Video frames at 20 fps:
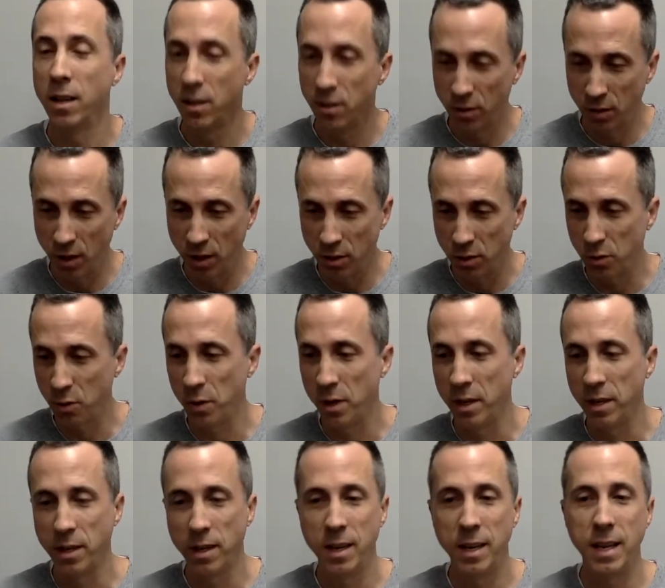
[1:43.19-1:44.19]
Sunscreen,
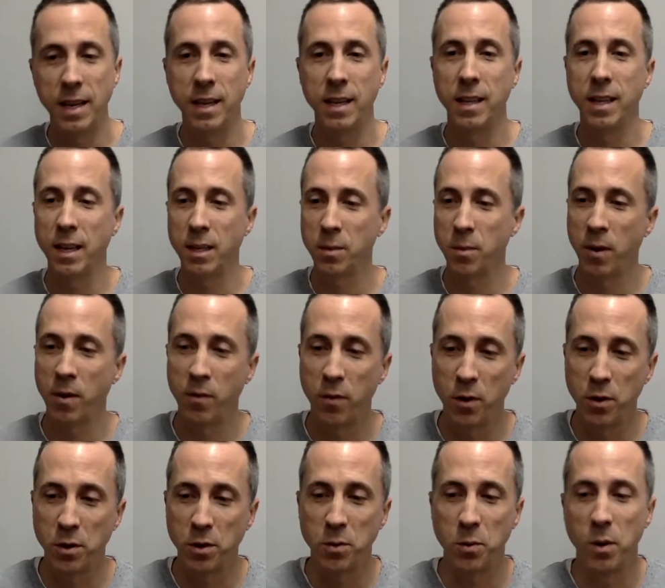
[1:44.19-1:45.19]
you need it. That's my
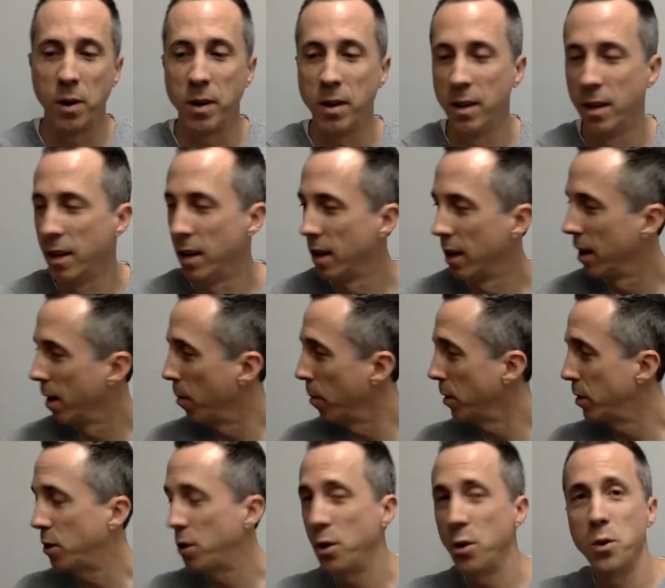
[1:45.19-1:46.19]
first one. Number
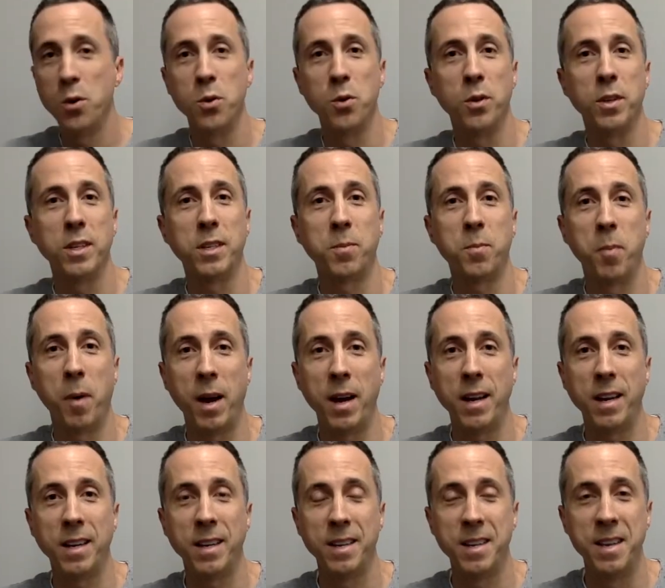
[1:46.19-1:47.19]
two, this might
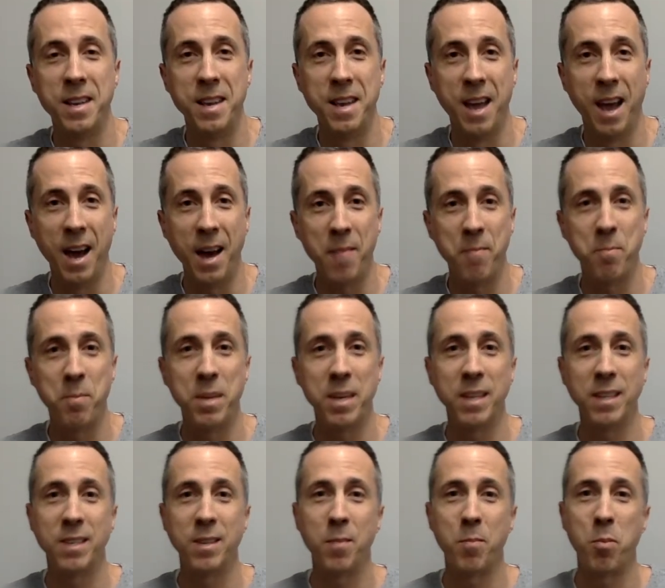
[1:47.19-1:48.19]
not be a
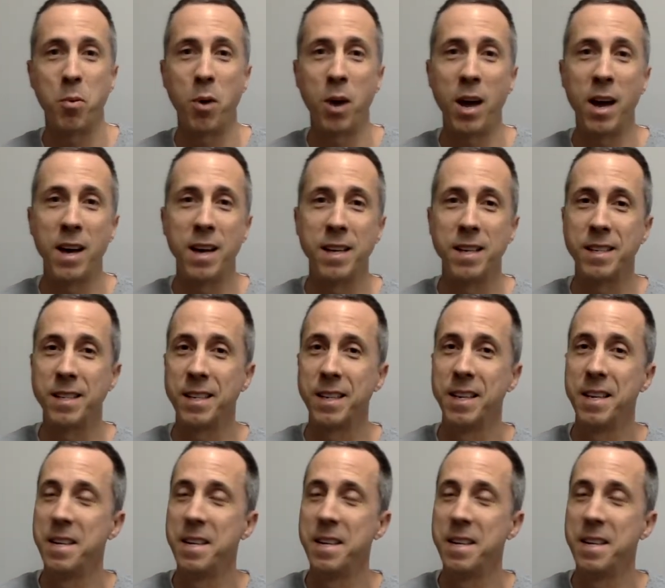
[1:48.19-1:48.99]
surprise.